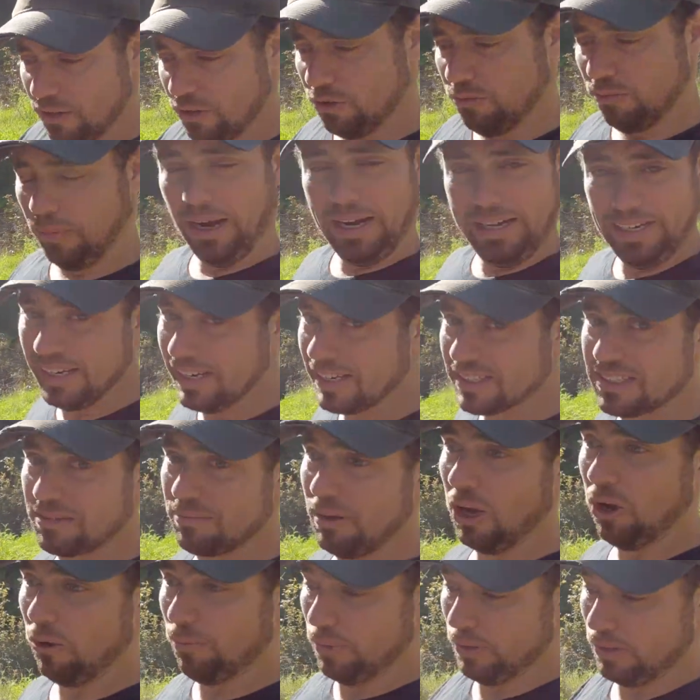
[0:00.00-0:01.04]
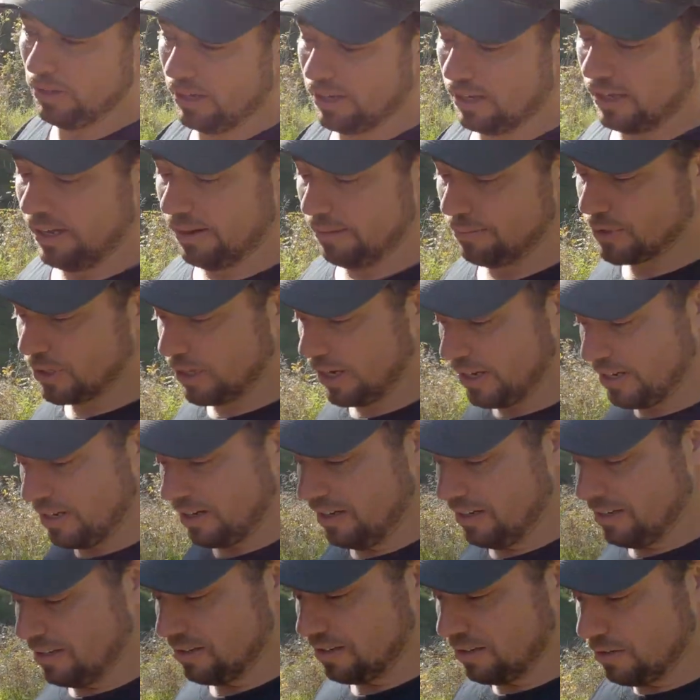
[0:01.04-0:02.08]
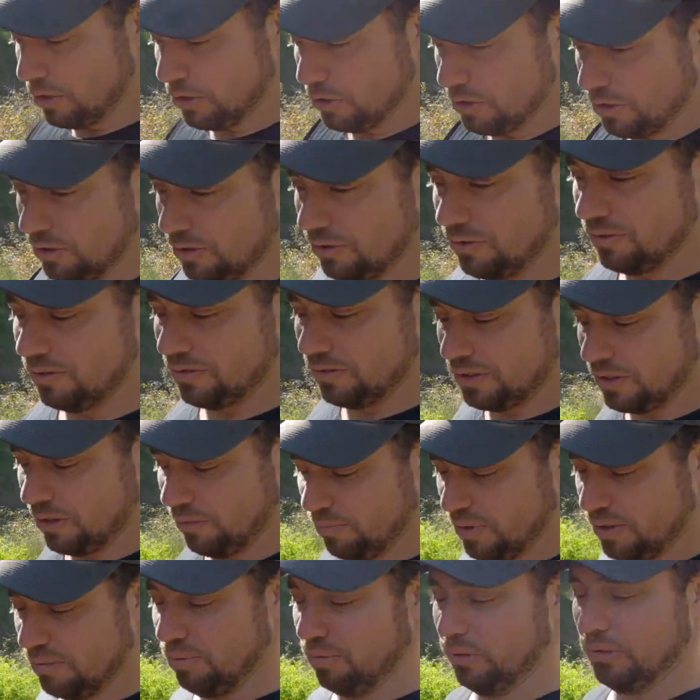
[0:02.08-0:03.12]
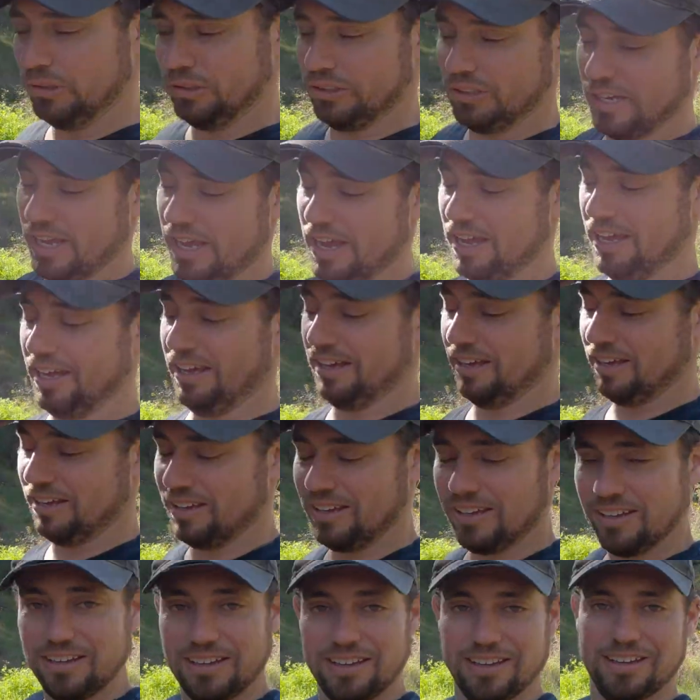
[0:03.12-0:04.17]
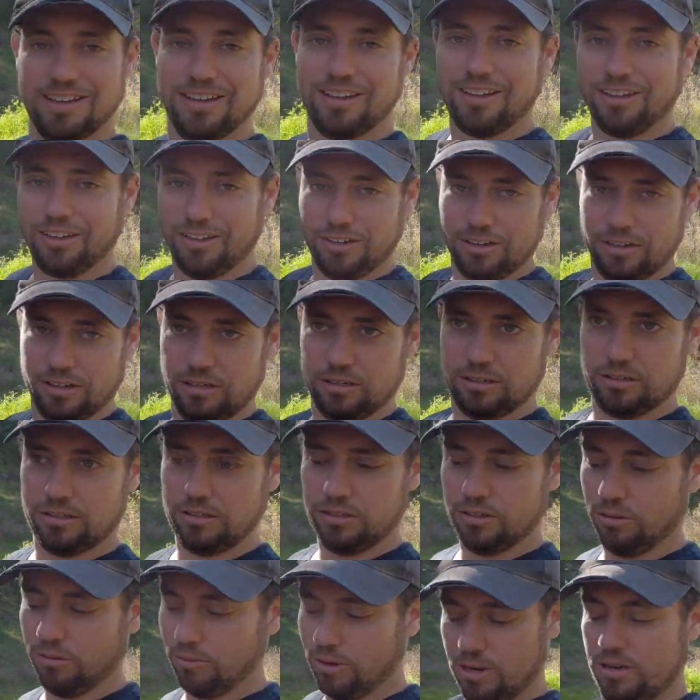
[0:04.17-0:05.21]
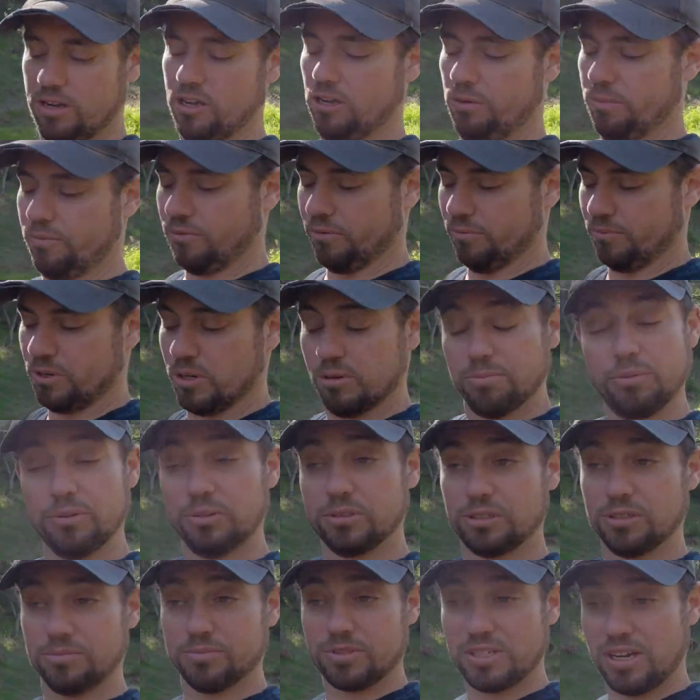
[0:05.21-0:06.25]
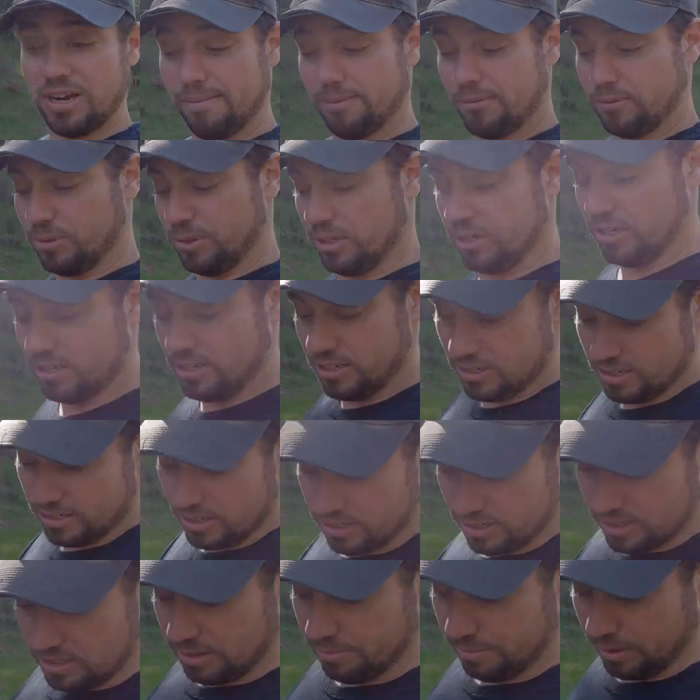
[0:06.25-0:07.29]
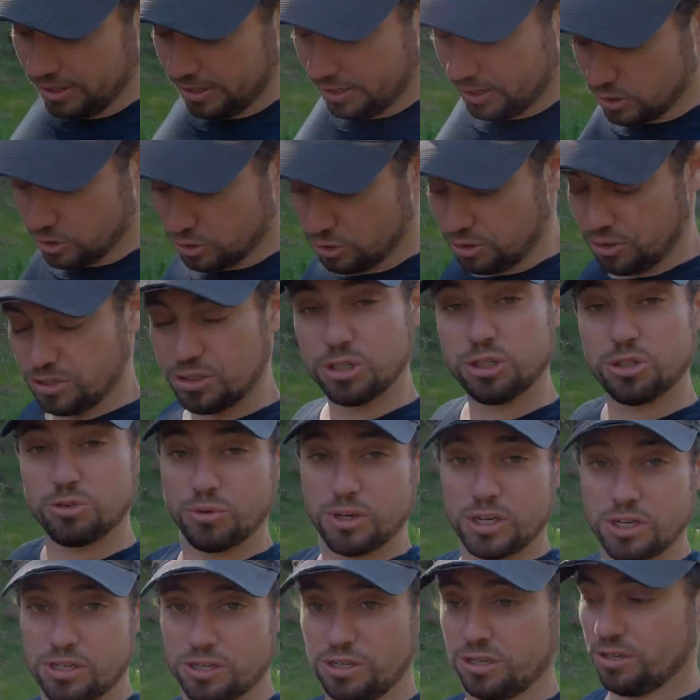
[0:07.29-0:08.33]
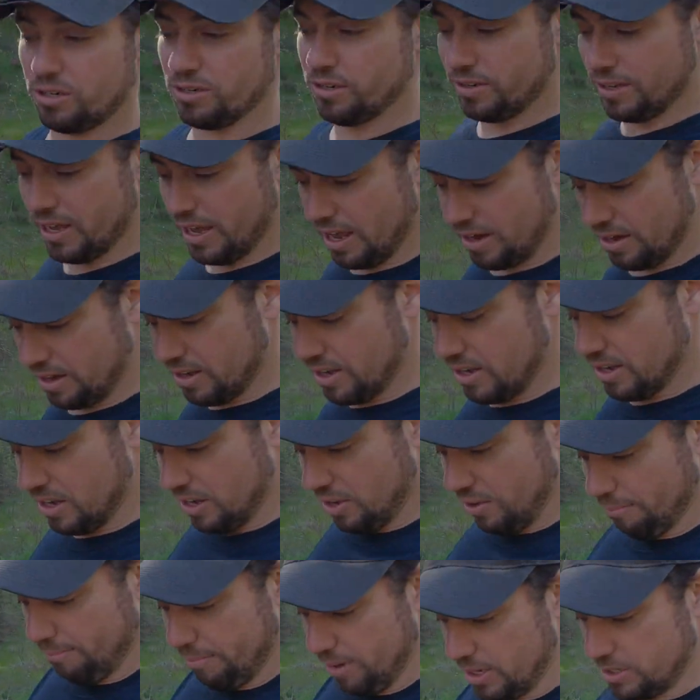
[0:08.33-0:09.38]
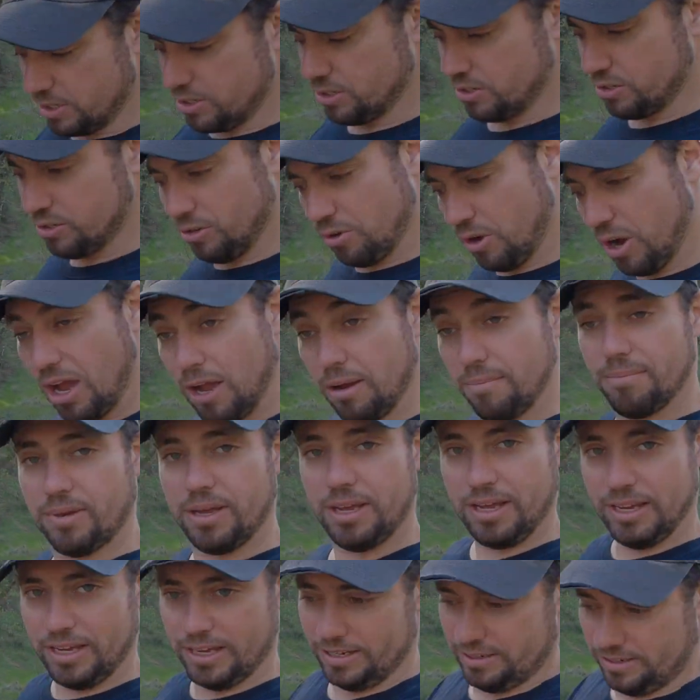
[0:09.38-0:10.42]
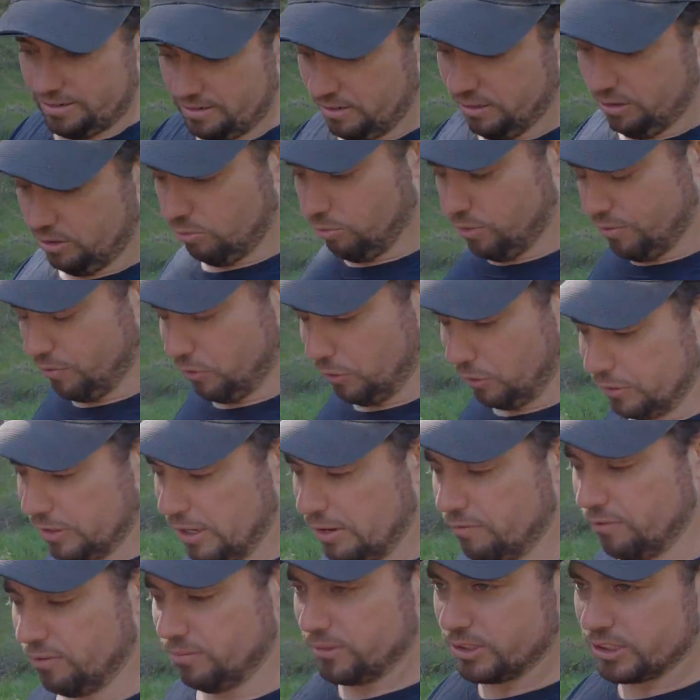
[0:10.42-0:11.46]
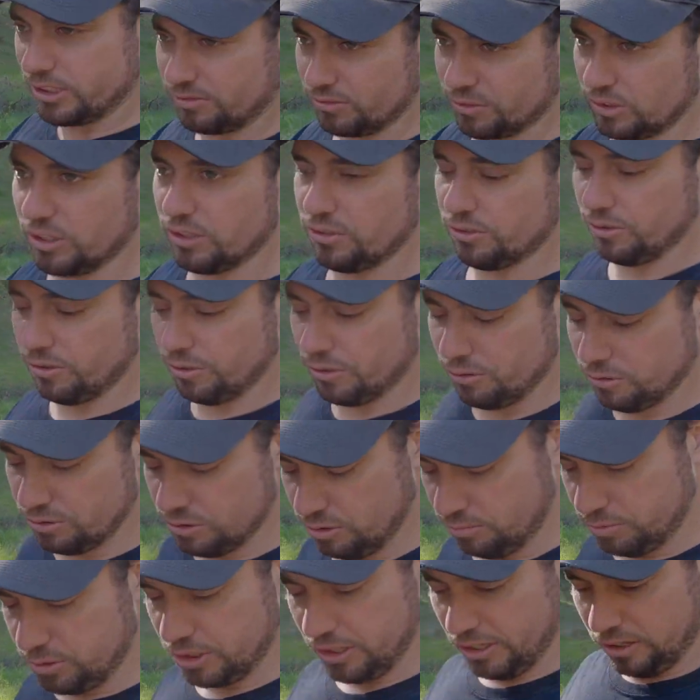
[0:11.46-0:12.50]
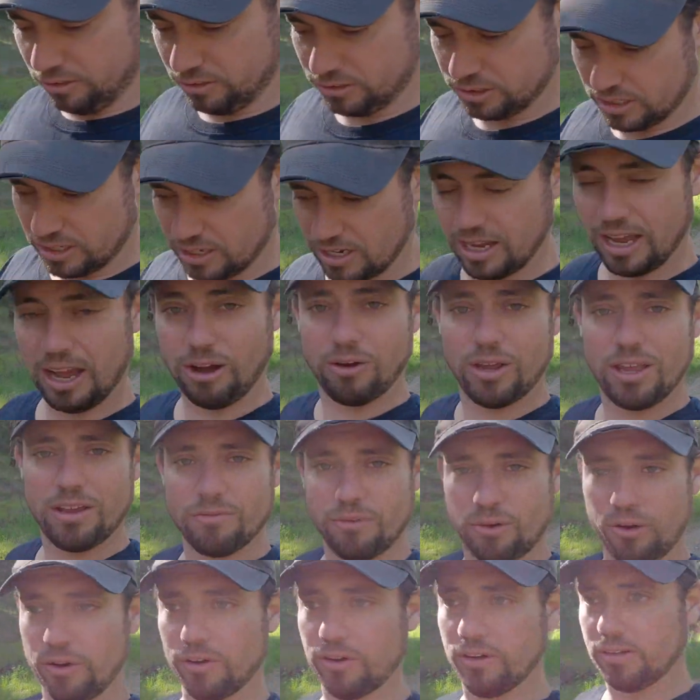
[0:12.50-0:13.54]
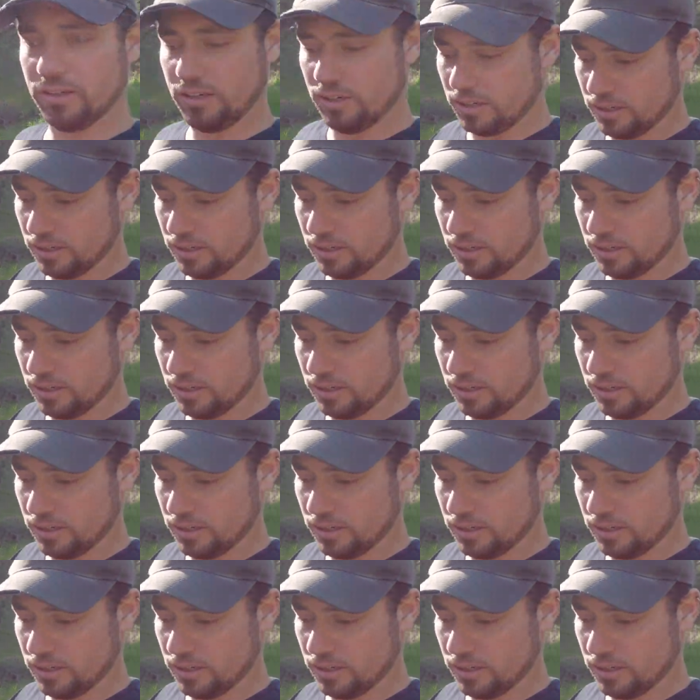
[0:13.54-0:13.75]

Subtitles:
you might get some help in that campsite, and you know, some people will say, you know, you don't want help from people sometimes because they might get you in a situation that messes you up, and you know, we've heard that from several other YouTube channels. However,